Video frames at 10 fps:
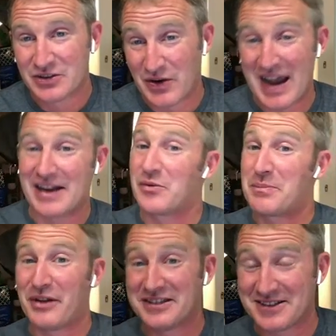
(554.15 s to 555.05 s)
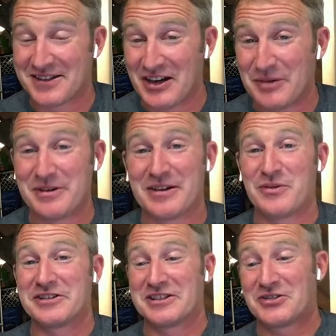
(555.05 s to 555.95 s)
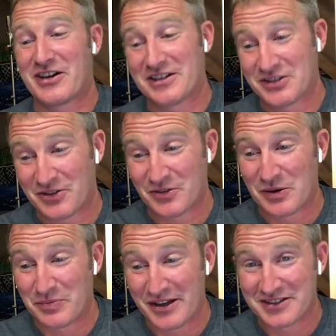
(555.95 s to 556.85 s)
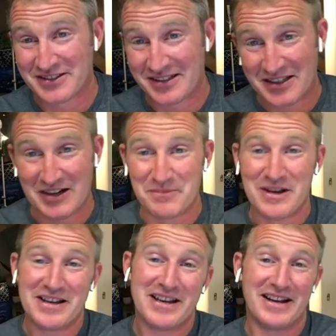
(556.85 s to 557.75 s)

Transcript: So I had to replace the tub. And then once I tried to start replacing the tub,